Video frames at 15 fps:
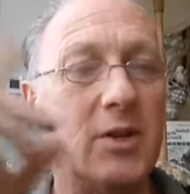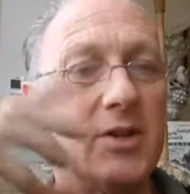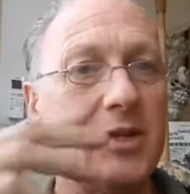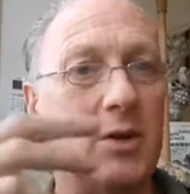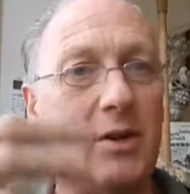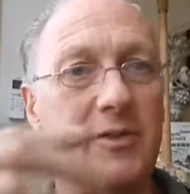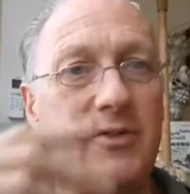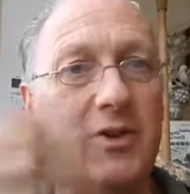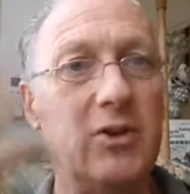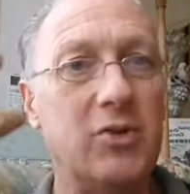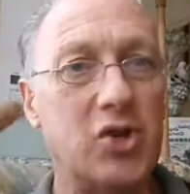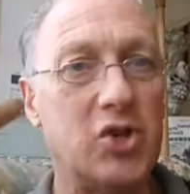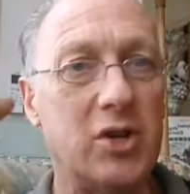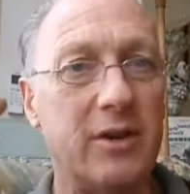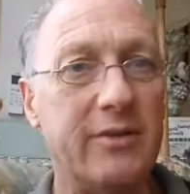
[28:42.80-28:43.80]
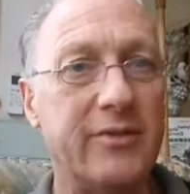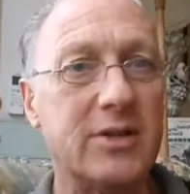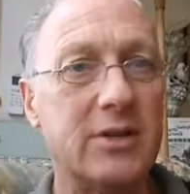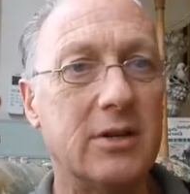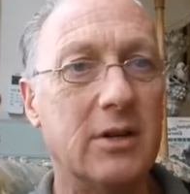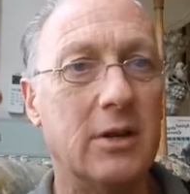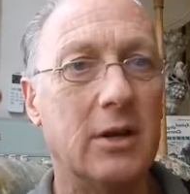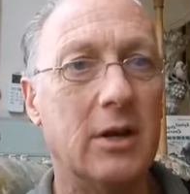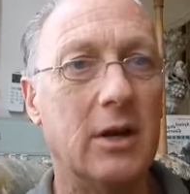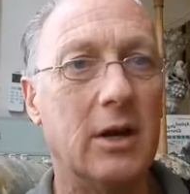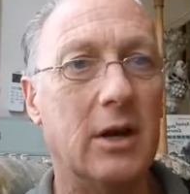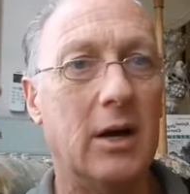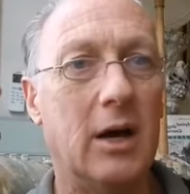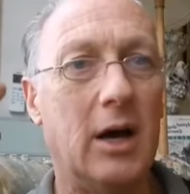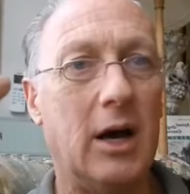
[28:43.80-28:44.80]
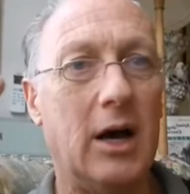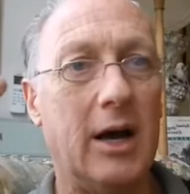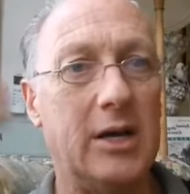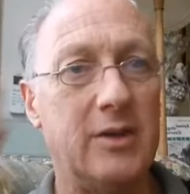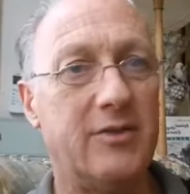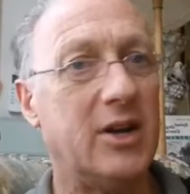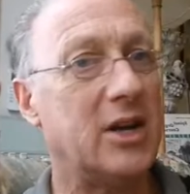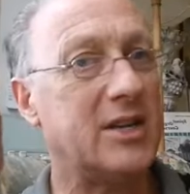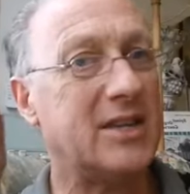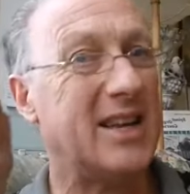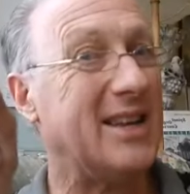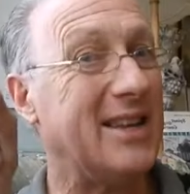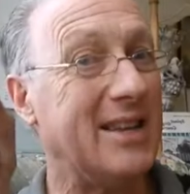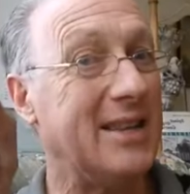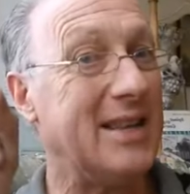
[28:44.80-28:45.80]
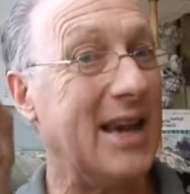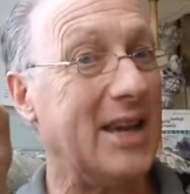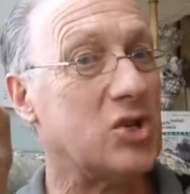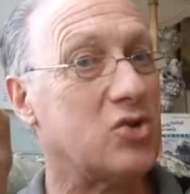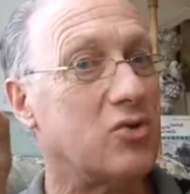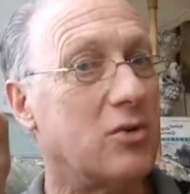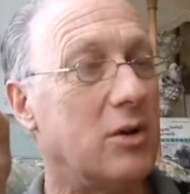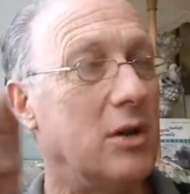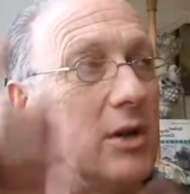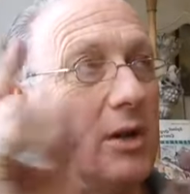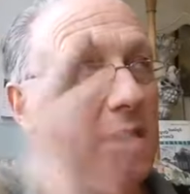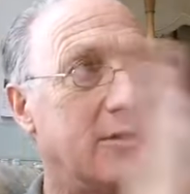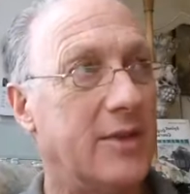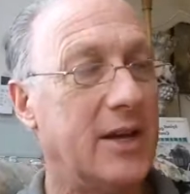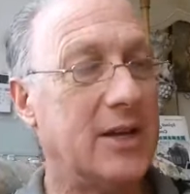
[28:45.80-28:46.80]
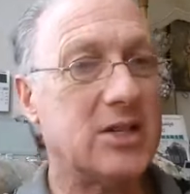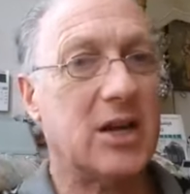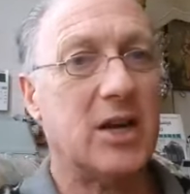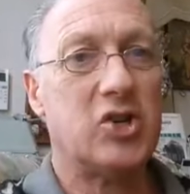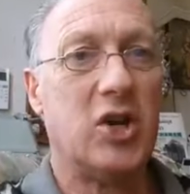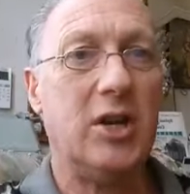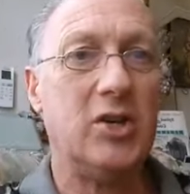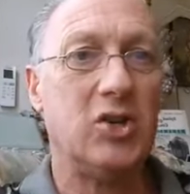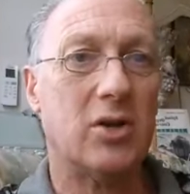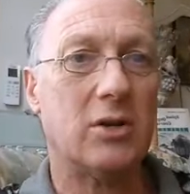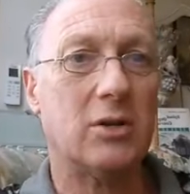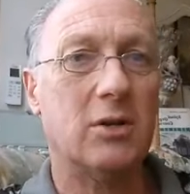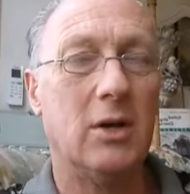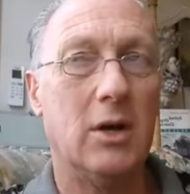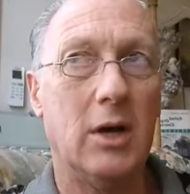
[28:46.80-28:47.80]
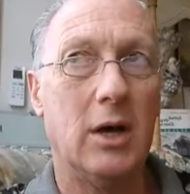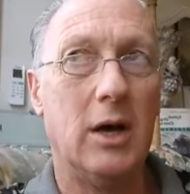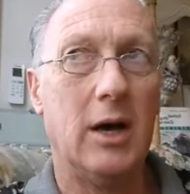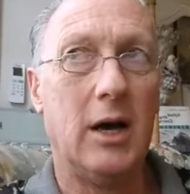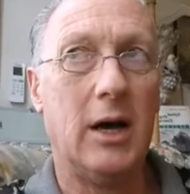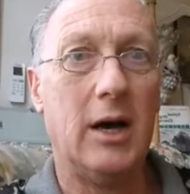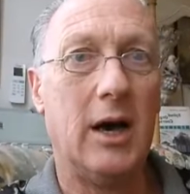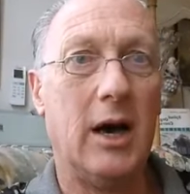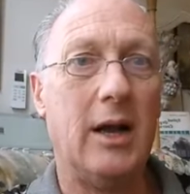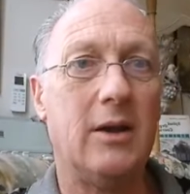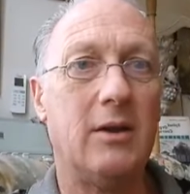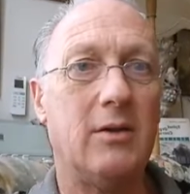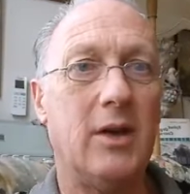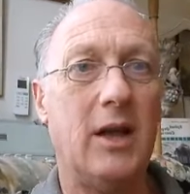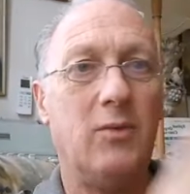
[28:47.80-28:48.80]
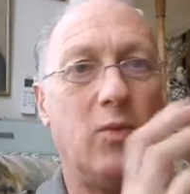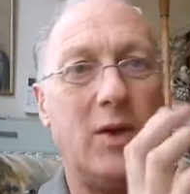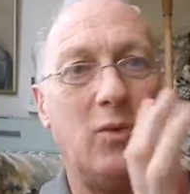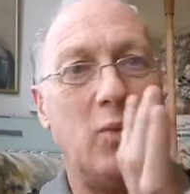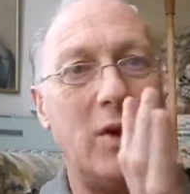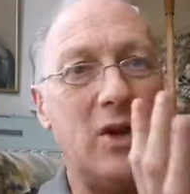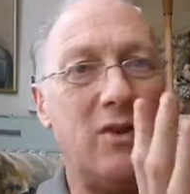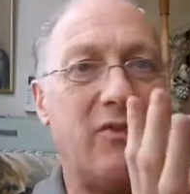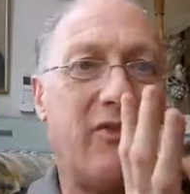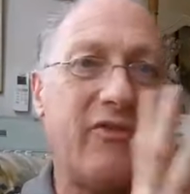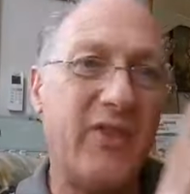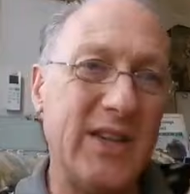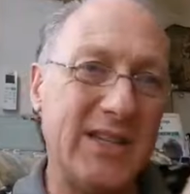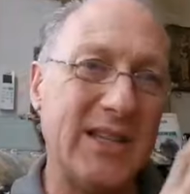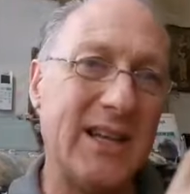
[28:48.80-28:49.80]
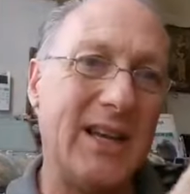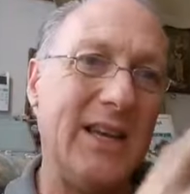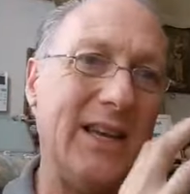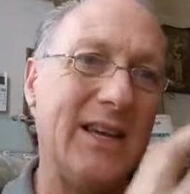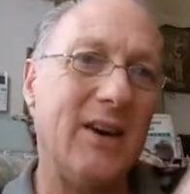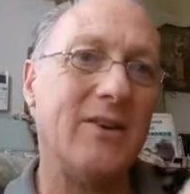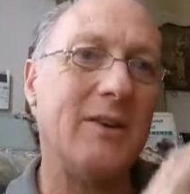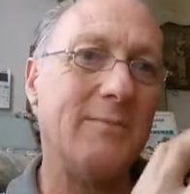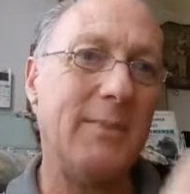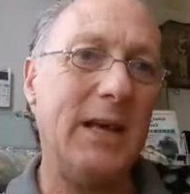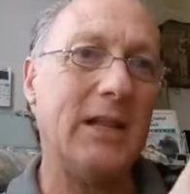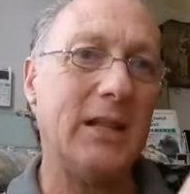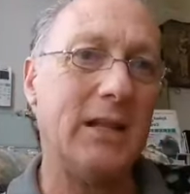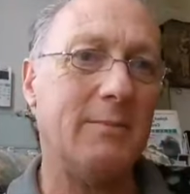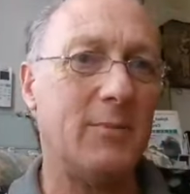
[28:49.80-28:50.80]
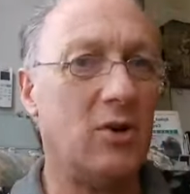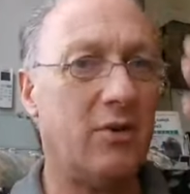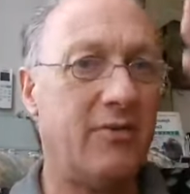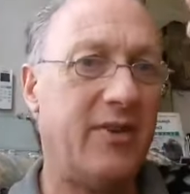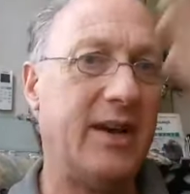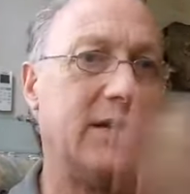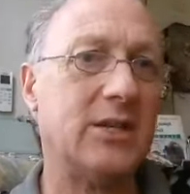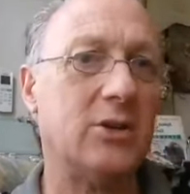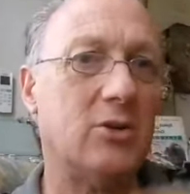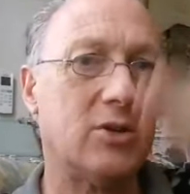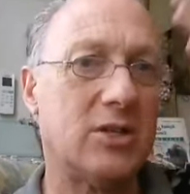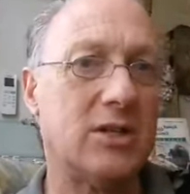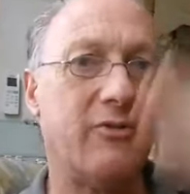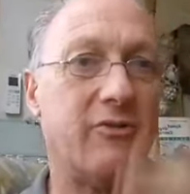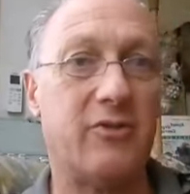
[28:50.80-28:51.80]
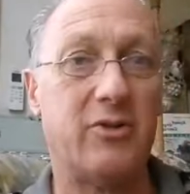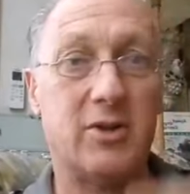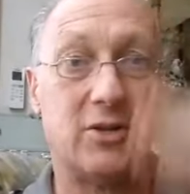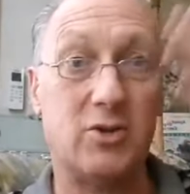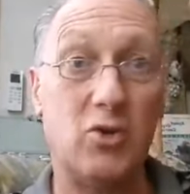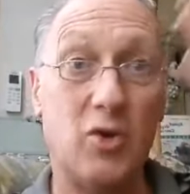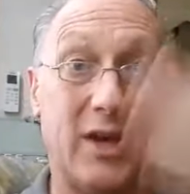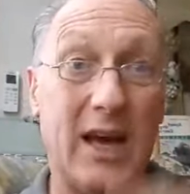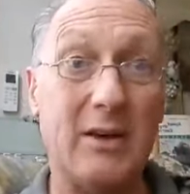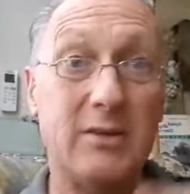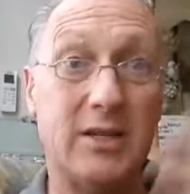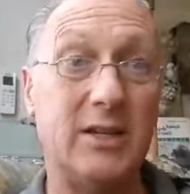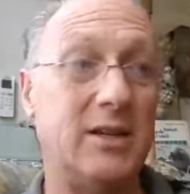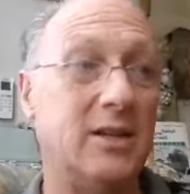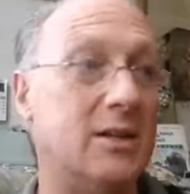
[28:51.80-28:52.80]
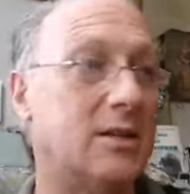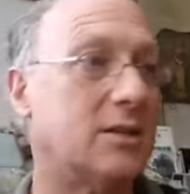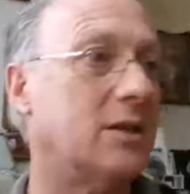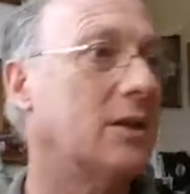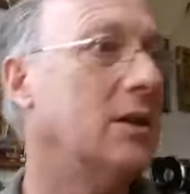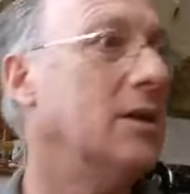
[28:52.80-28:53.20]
So if you shift and you've only done it in the astral, they start changing. And when you physically go to meet them, your face looks different, your countenance.